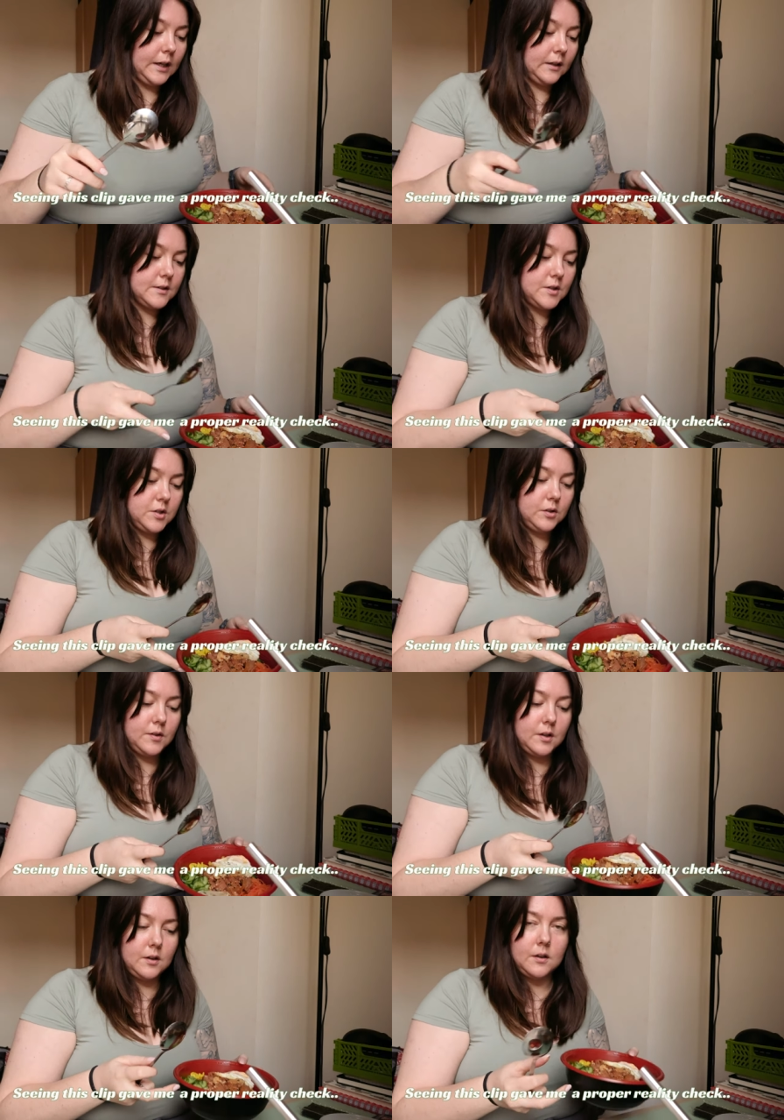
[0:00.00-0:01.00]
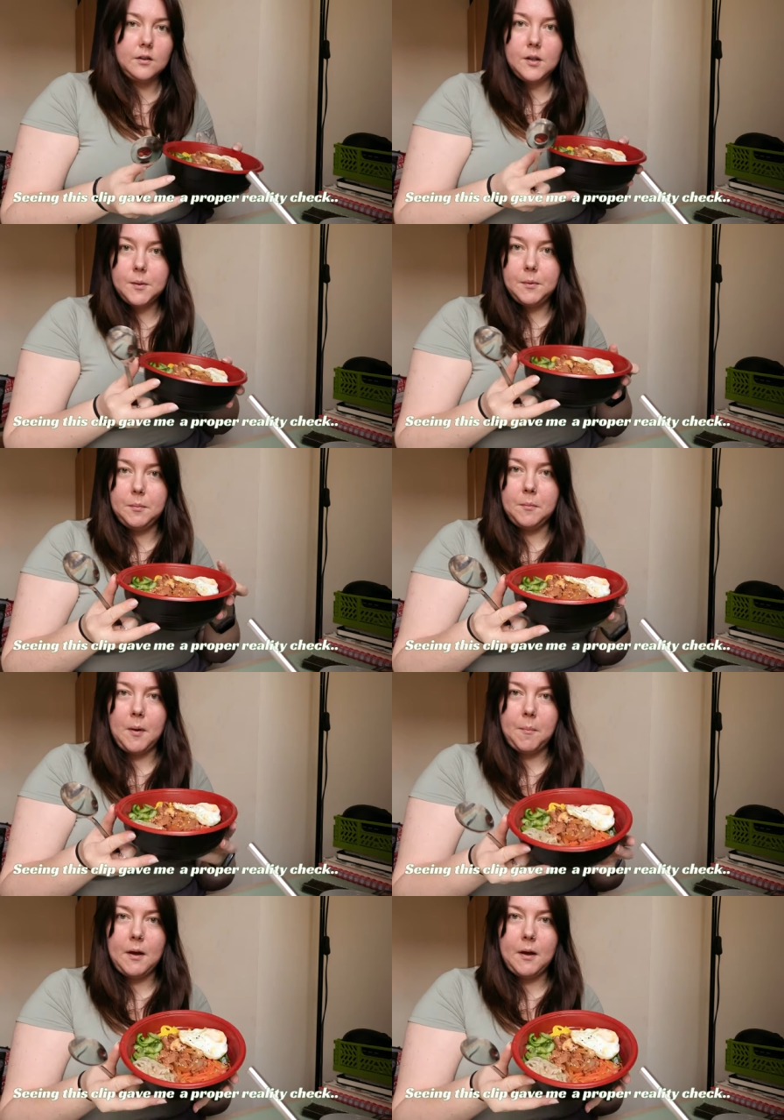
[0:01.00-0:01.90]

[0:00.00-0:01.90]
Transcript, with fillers: Okay, let's do the bibimbap.